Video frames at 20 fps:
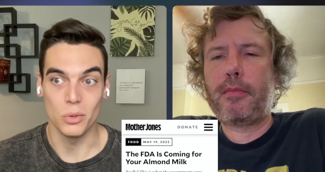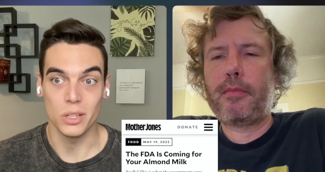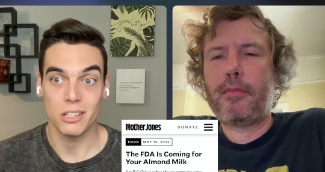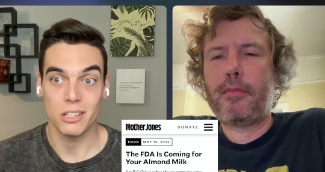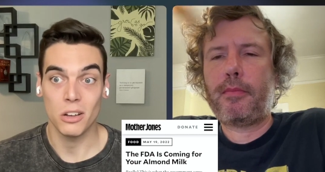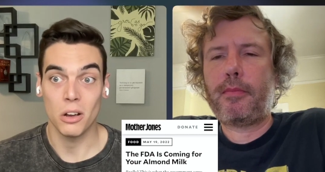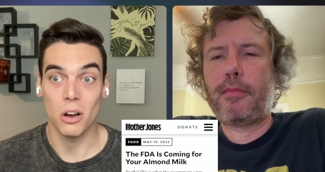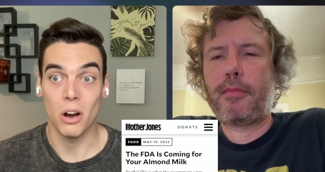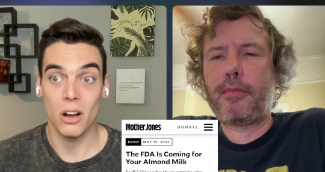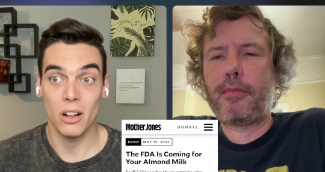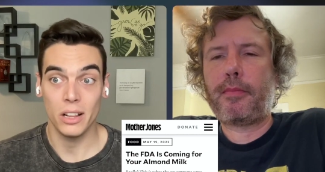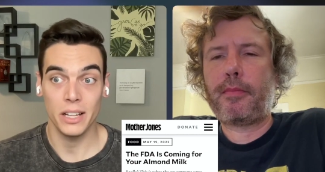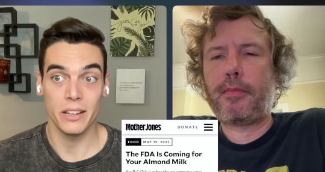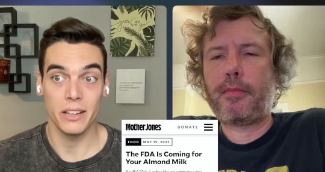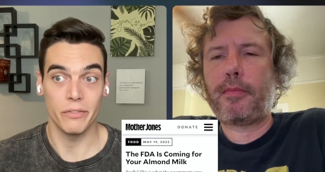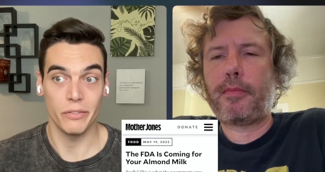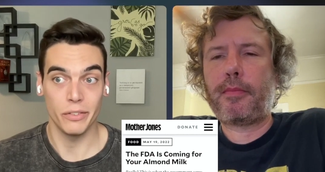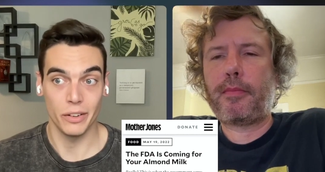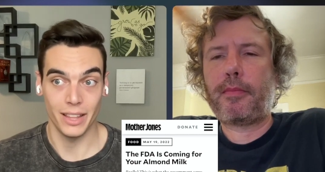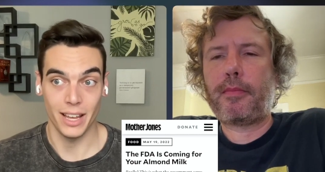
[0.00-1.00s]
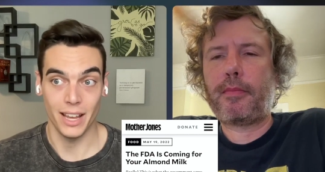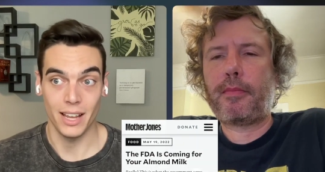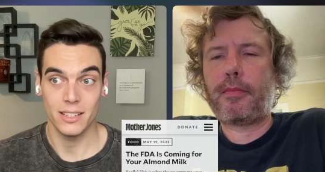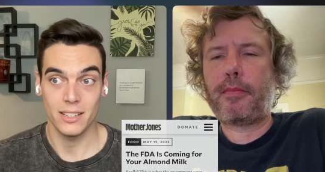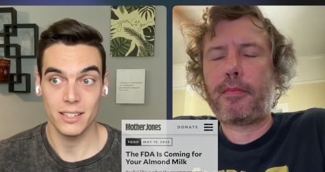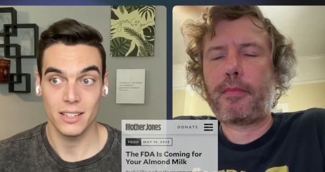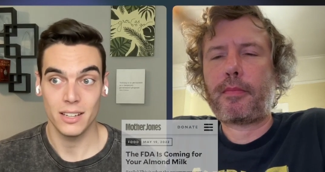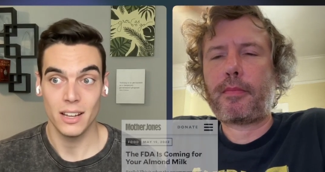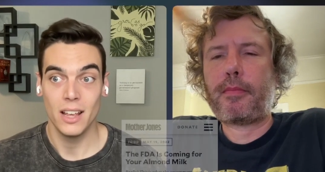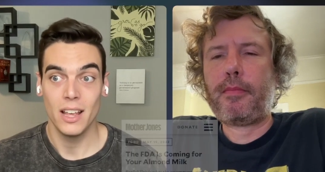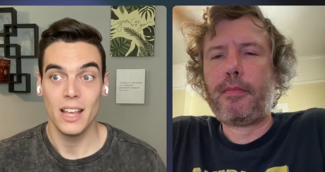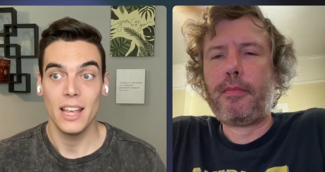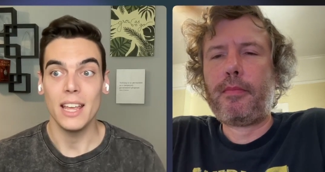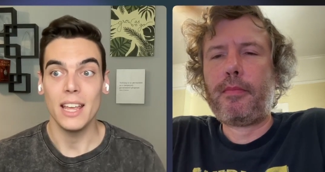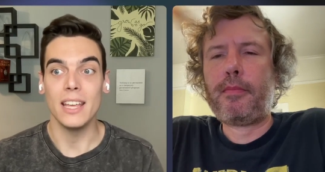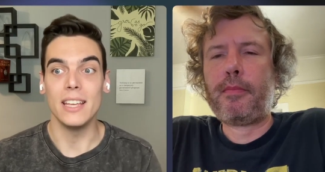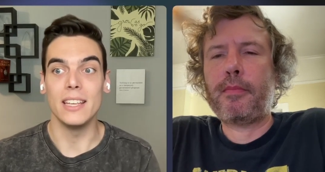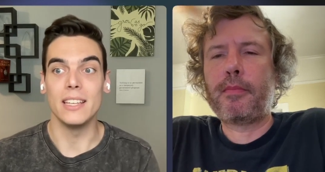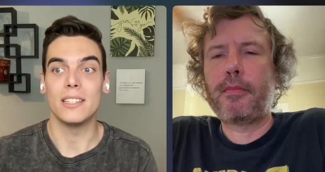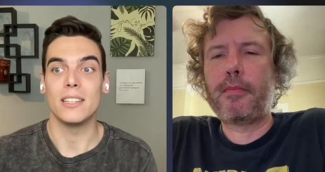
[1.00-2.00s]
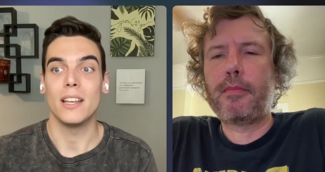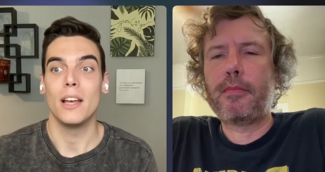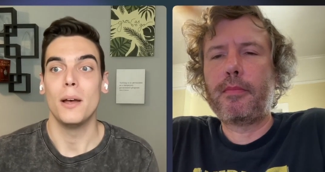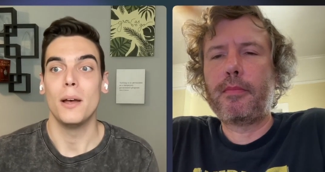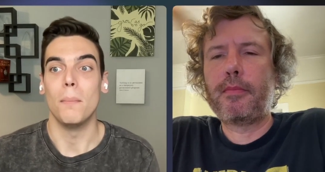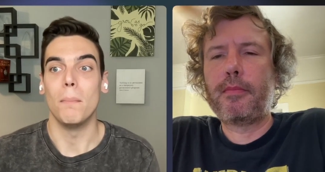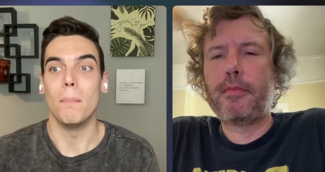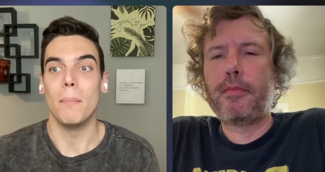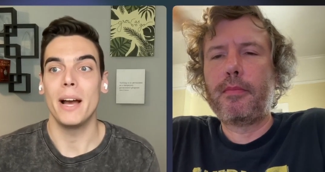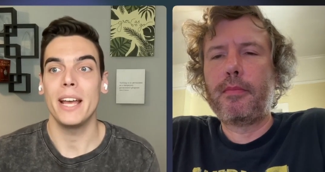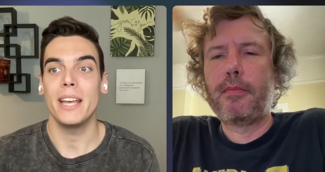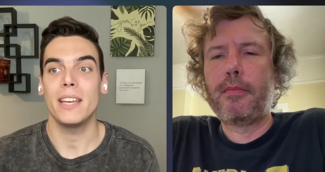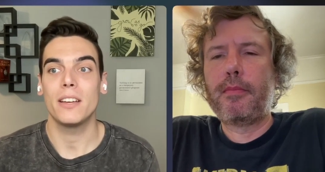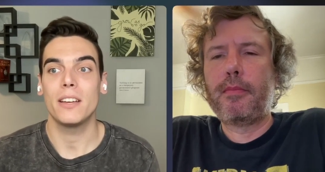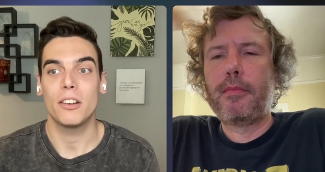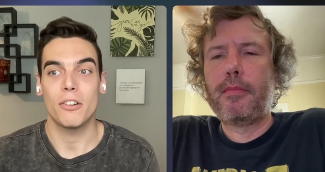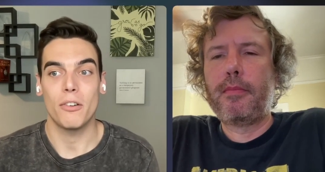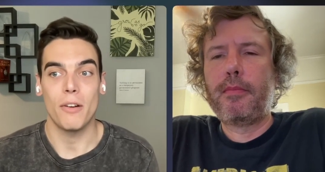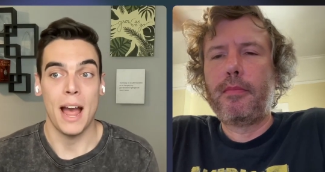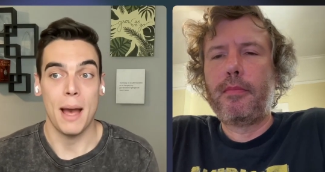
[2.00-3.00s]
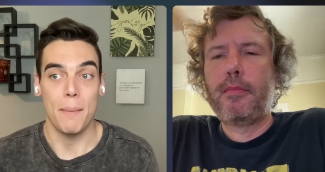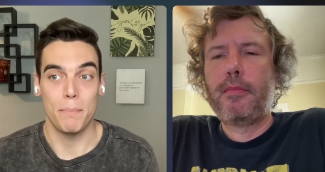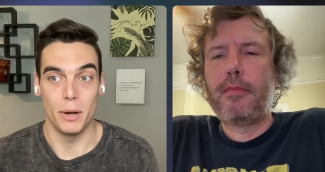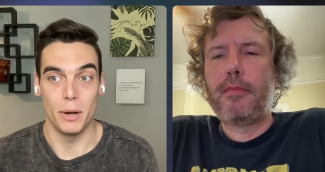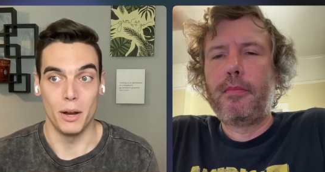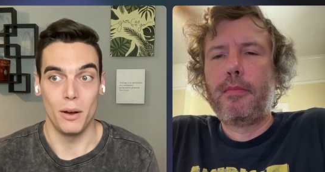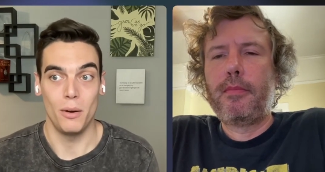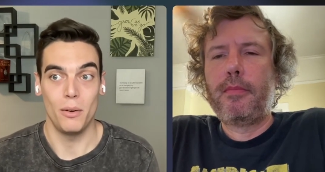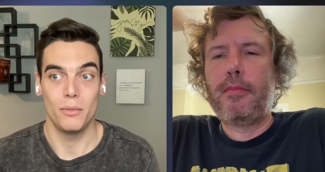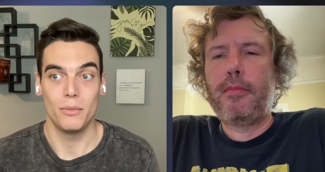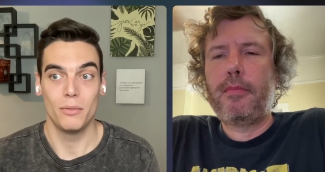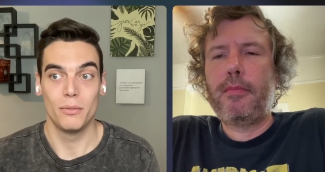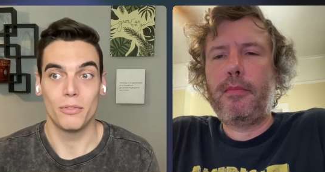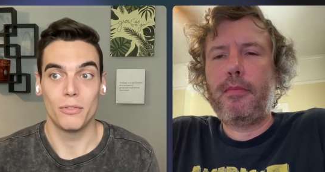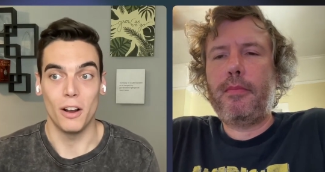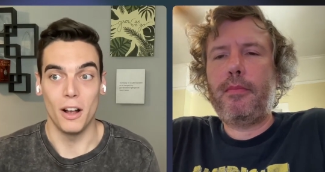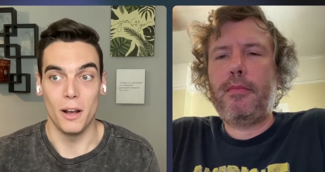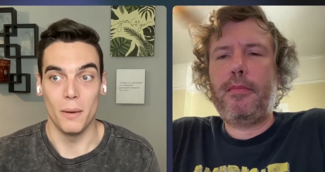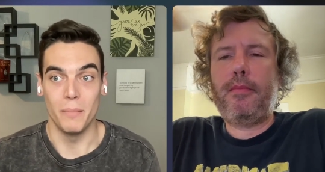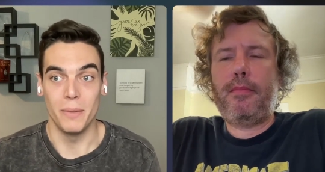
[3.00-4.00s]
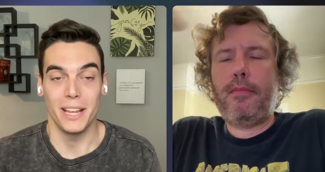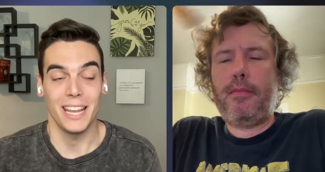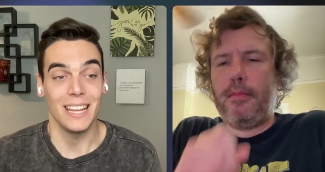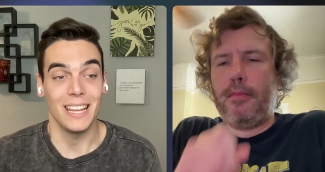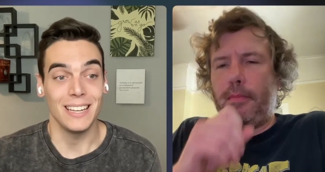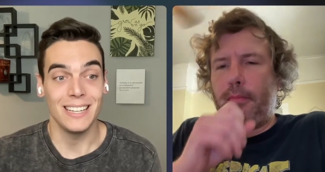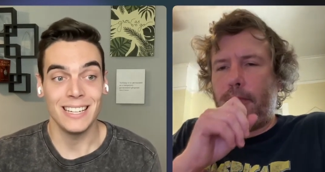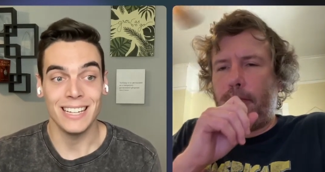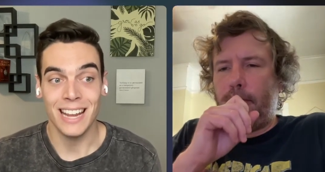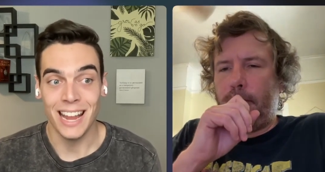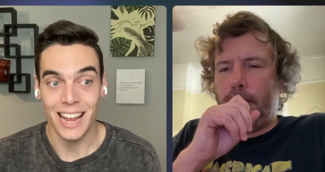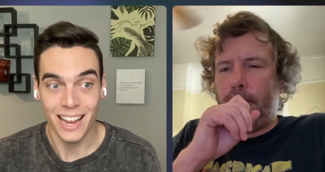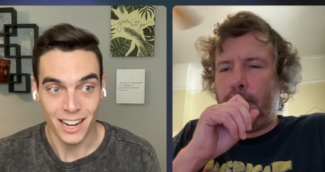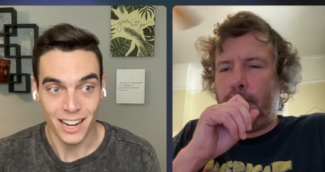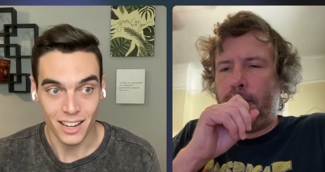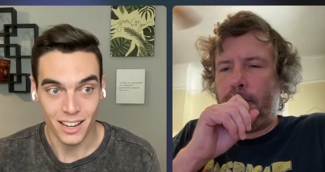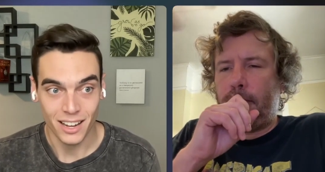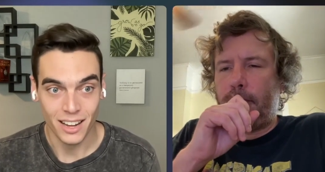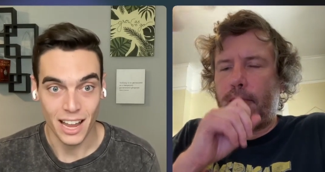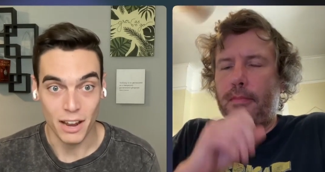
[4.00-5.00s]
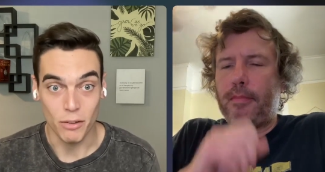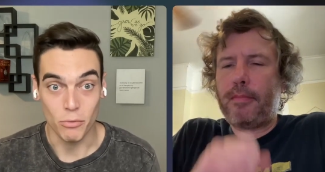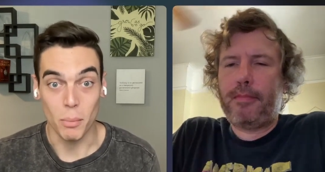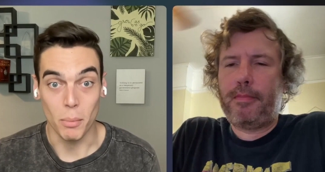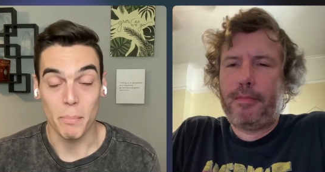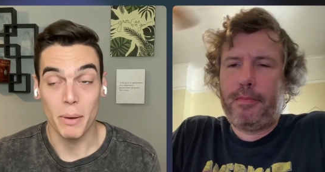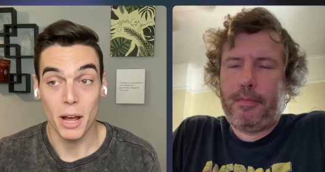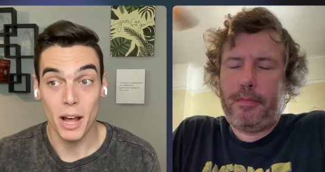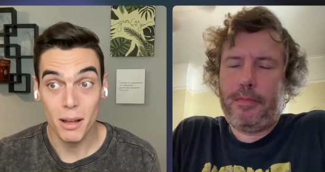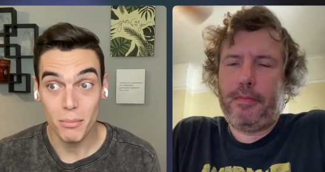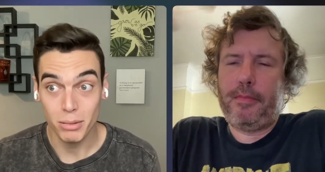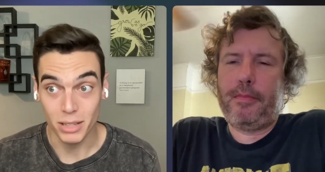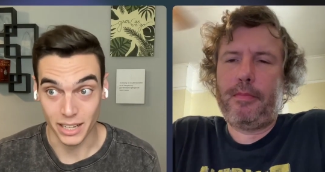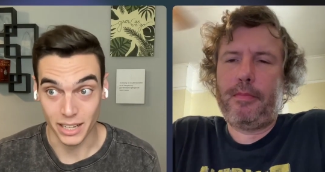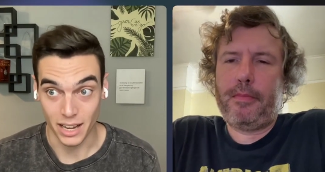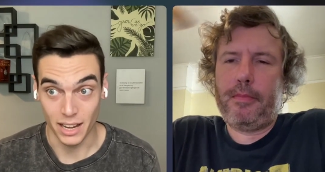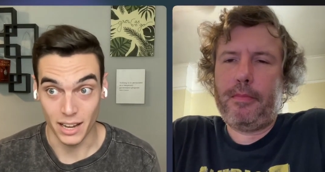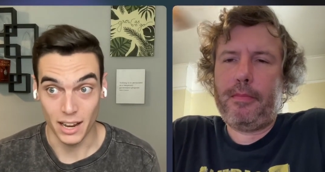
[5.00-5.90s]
Speaker 1: is calling for this is Mike Crapo from Indiana, a Republican.